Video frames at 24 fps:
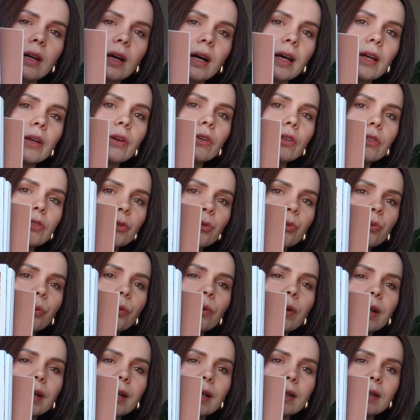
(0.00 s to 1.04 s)
I also
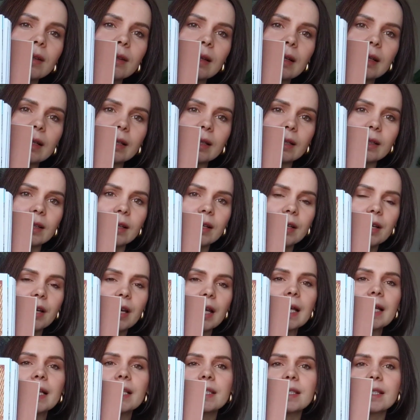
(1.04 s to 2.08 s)
really like it.
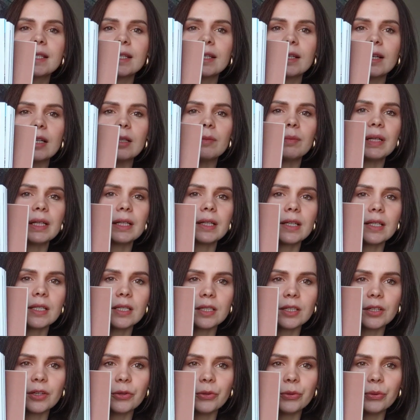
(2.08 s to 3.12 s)
Alpacas
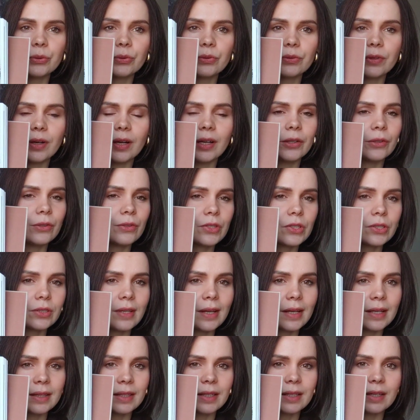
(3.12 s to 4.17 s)
are cute. I also
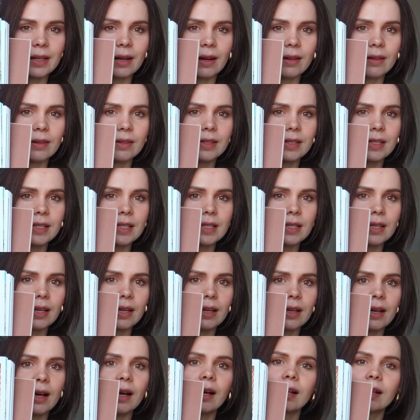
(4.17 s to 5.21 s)
like the colors.
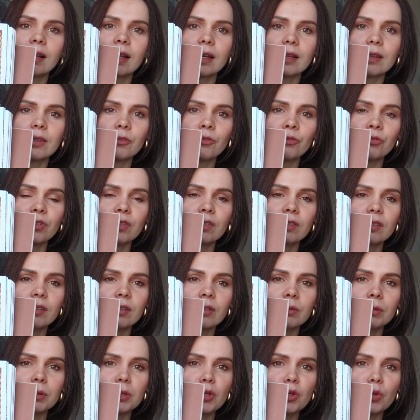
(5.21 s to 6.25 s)
I like the fit
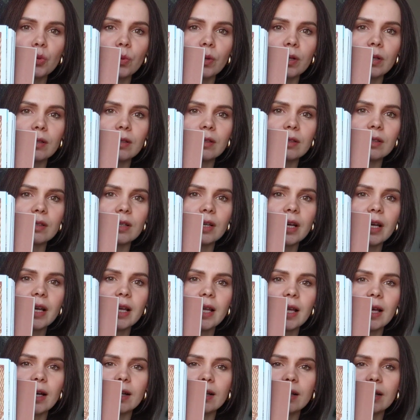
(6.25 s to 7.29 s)
of the sweater.
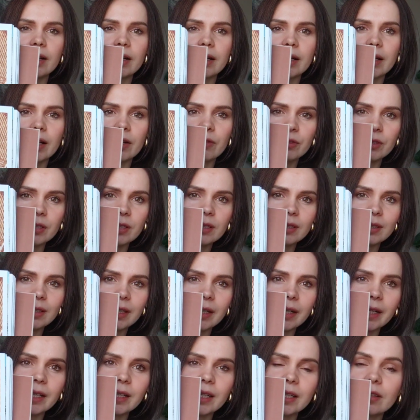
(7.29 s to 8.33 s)
I think
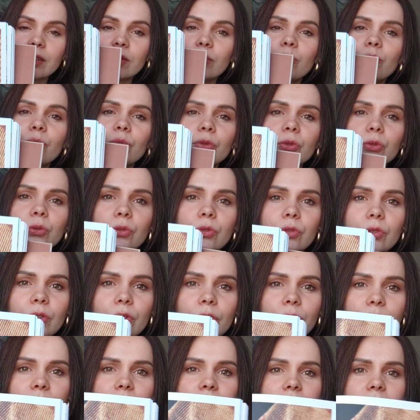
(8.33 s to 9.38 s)
I like the mood
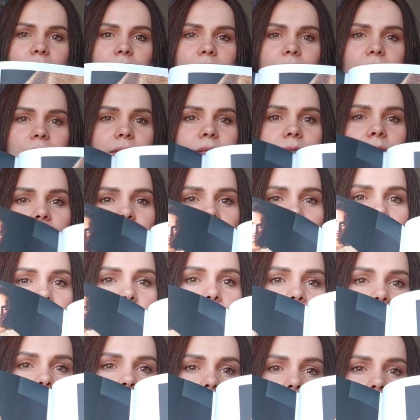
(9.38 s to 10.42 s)
of this
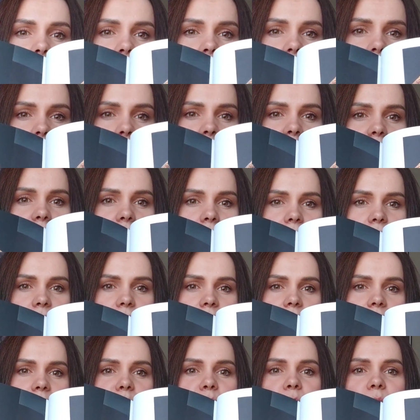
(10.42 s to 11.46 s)
photo
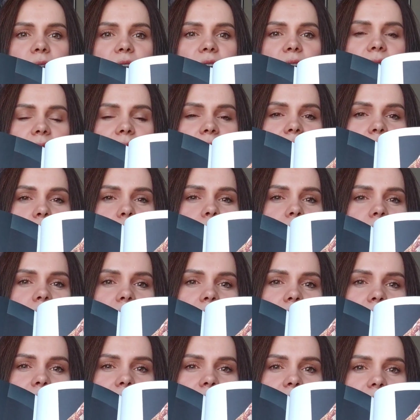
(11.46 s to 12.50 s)
model wearing it with
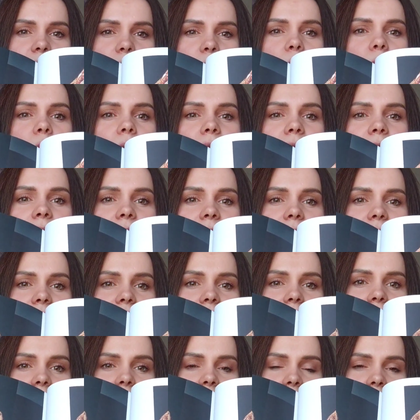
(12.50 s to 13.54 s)
like a
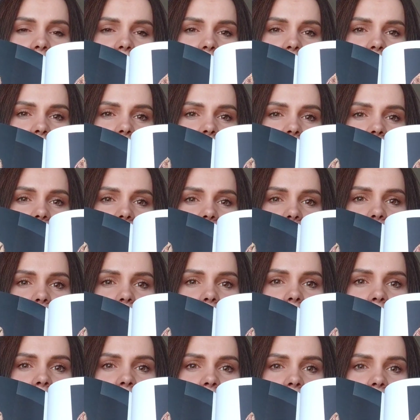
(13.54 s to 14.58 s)
wide-legged
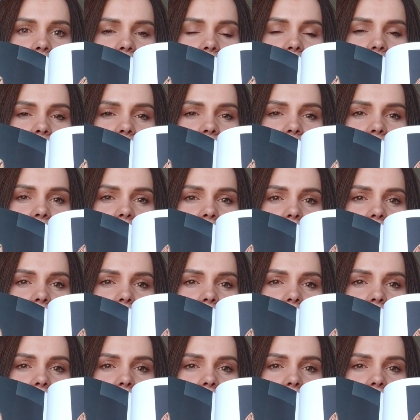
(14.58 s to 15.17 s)
pants.